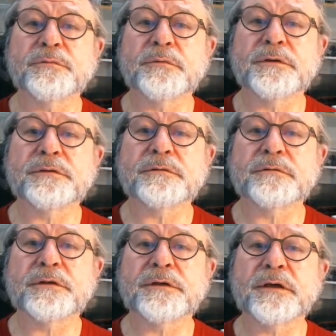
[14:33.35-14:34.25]
one,
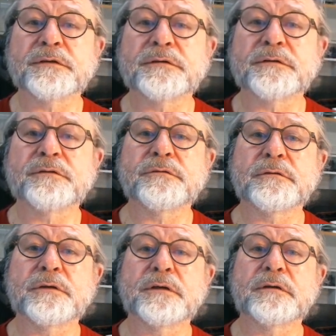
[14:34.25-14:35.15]
connect it
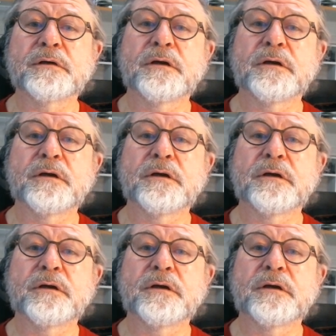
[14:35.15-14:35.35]
to our